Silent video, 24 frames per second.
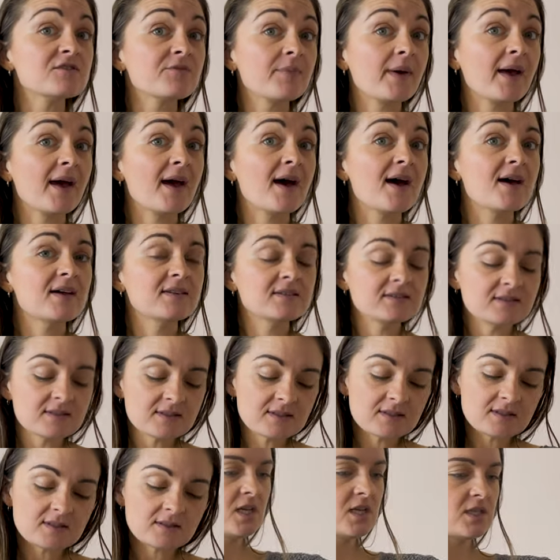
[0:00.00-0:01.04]
of
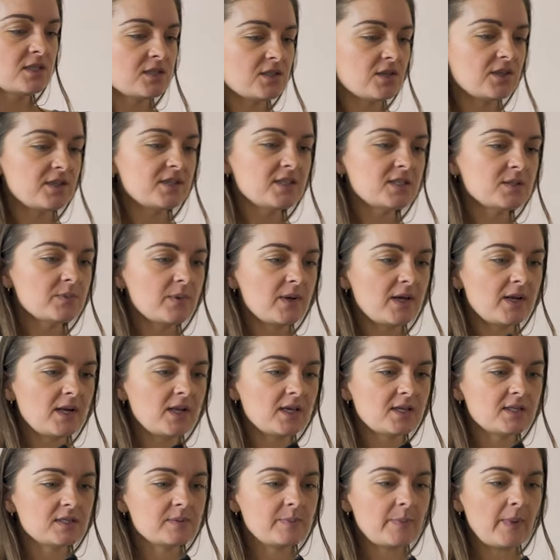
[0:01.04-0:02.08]
pants. So this one
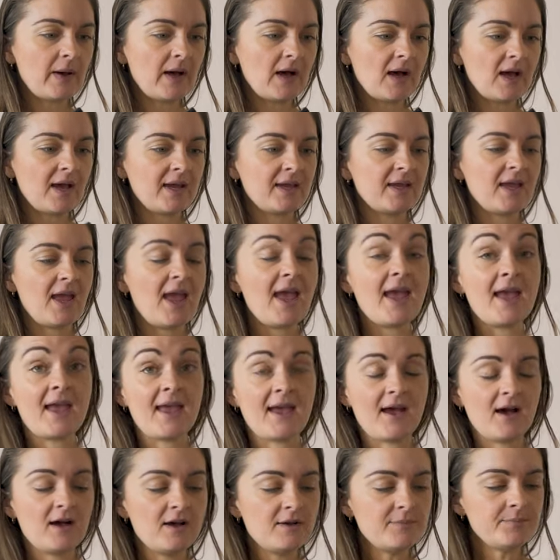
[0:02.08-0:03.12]
is by
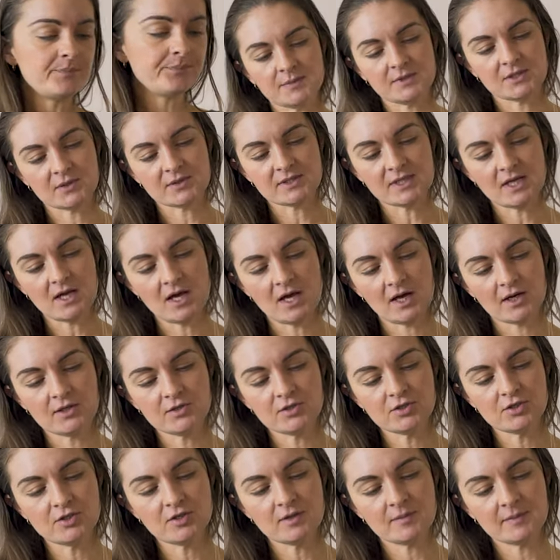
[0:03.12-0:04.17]
Aere, so it's
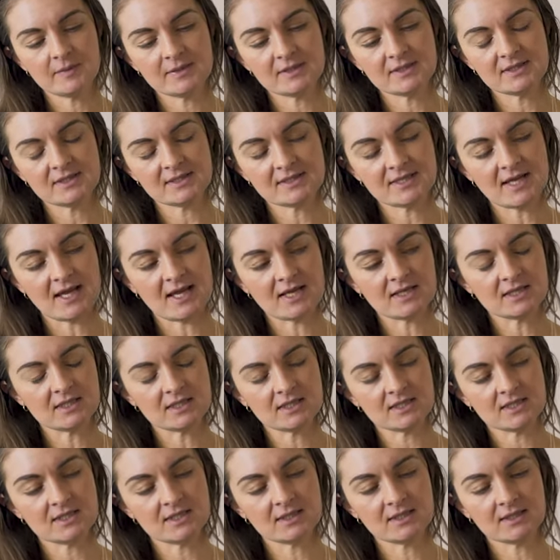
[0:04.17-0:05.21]

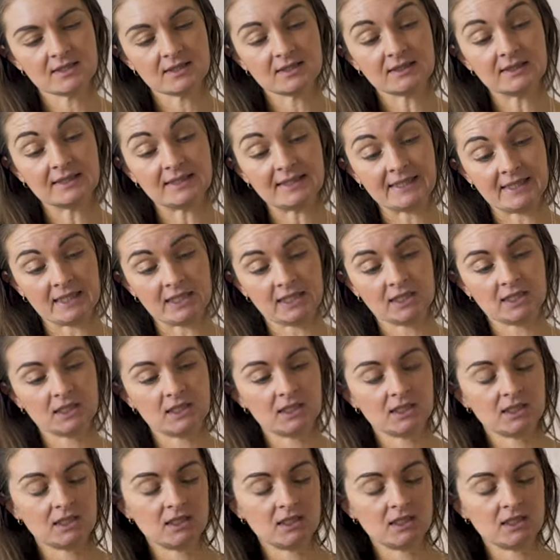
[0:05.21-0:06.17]
100% linen.